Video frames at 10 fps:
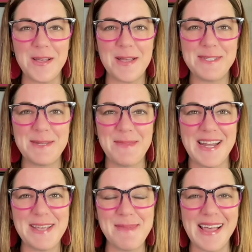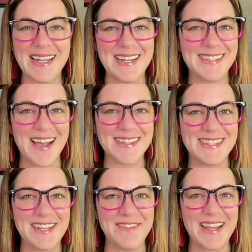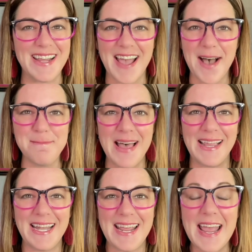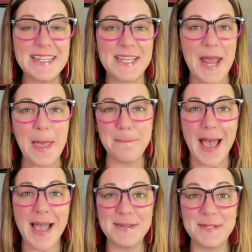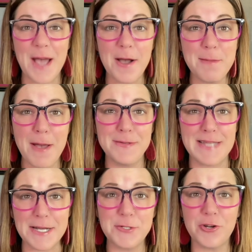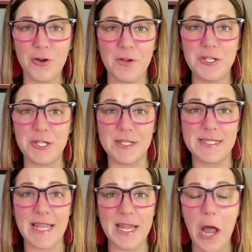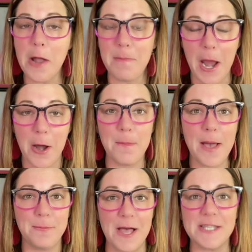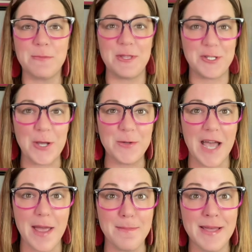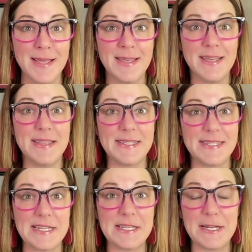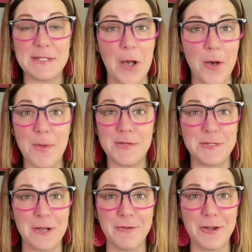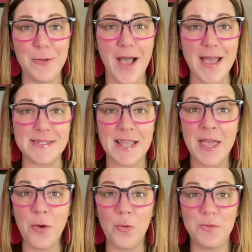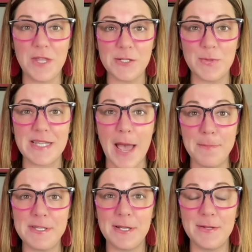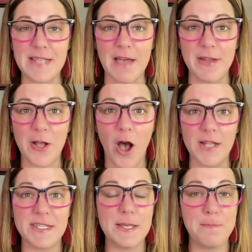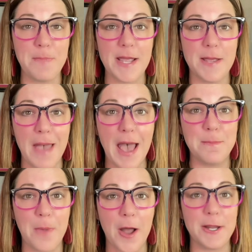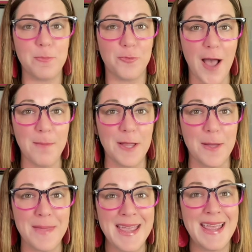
Welcome to Media Melanie Talks TV. I'm Melanie, and today I'm back to talk about Dexter Original Sin on Paramount Plus with Showtime. The season is almost over, you guys. This was episode 7 called The Big Bad Body Problem.